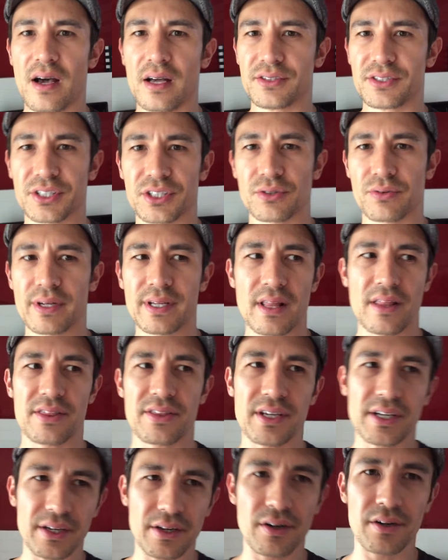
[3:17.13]
degree in
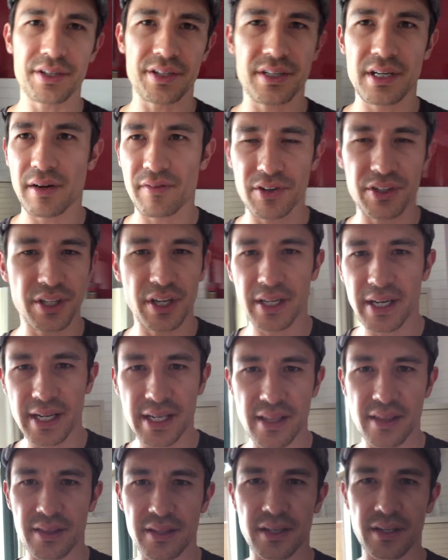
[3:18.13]
theater, you've never done
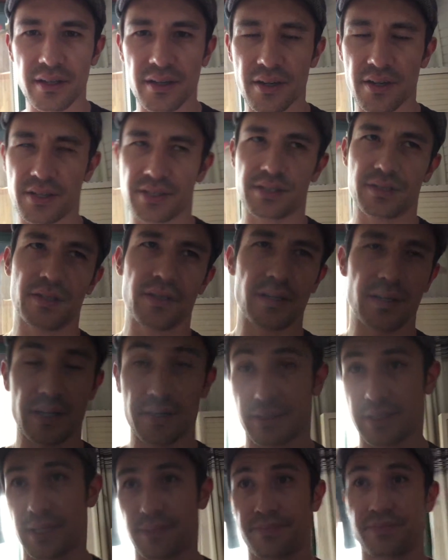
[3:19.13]
any theater. So I
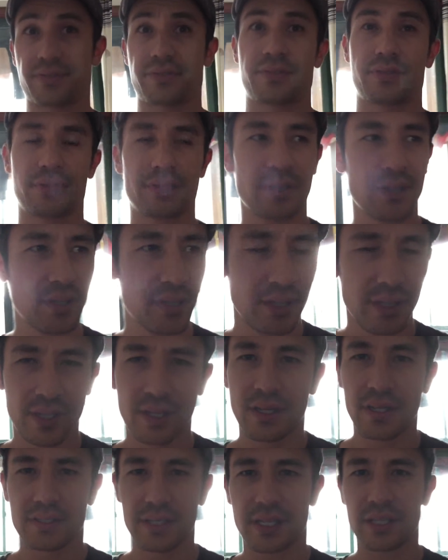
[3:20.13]
was like, it's
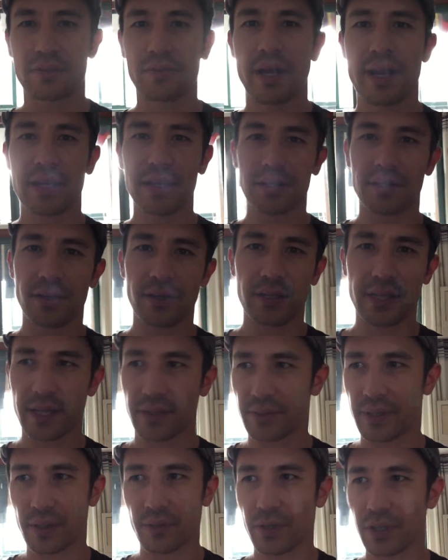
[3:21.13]
like great, like
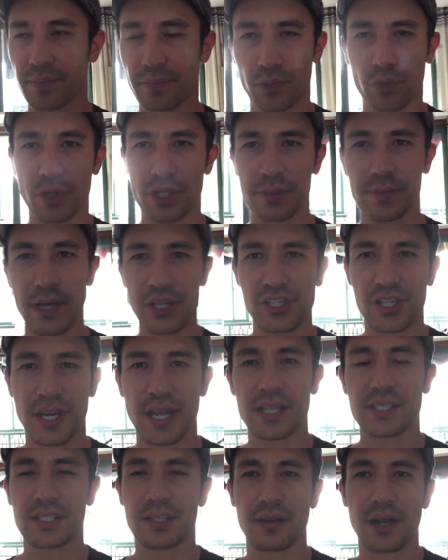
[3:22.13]
what is my
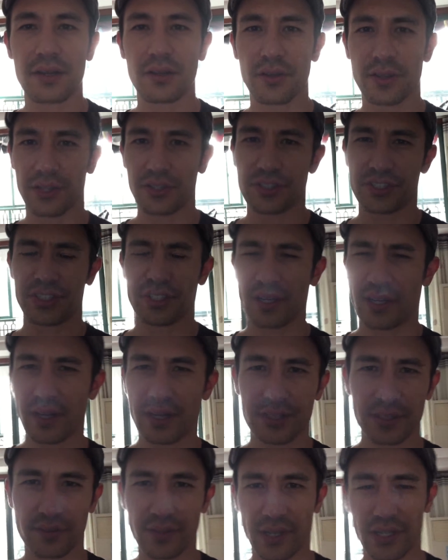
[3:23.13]
chance here? I know that there's
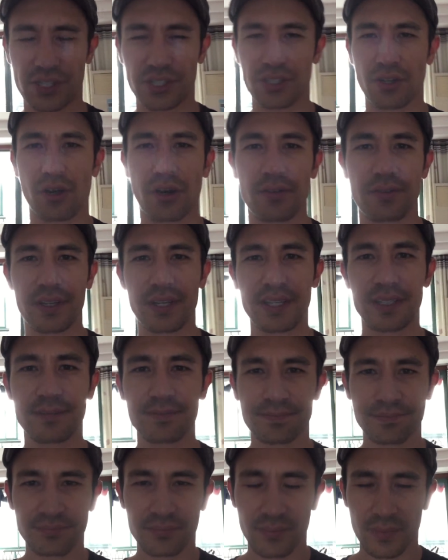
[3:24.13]
tons of like starving,
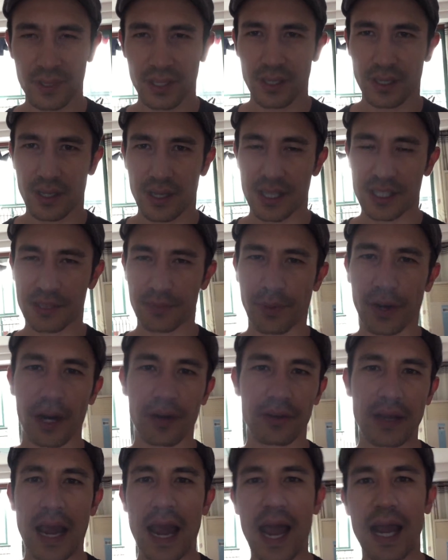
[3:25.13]

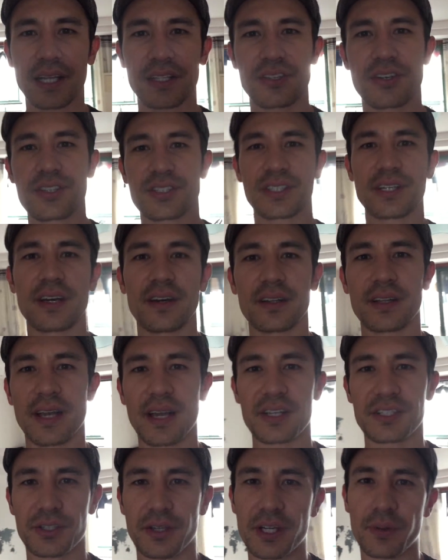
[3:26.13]
aspiring actors in
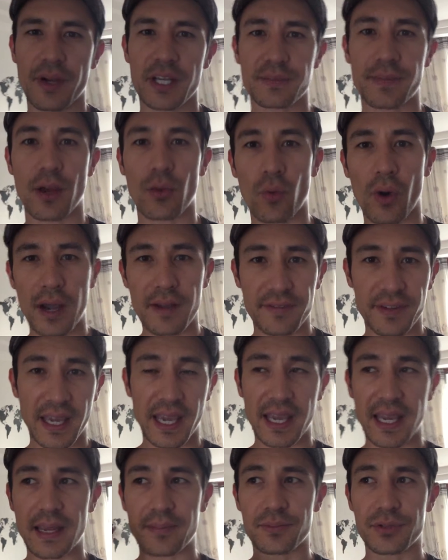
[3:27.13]
LA. So anyways, my wife
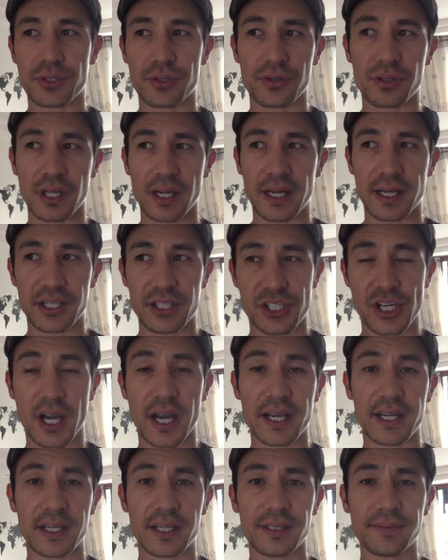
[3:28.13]
came to like
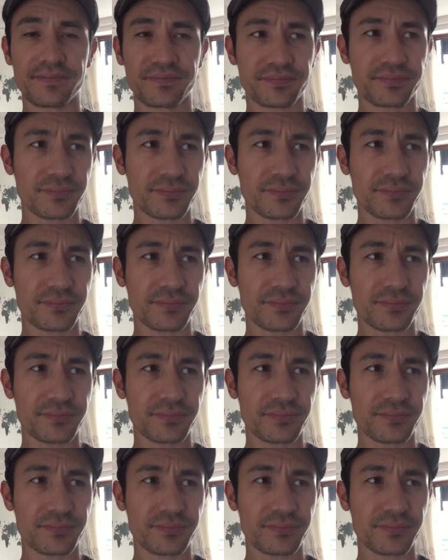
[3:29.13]
China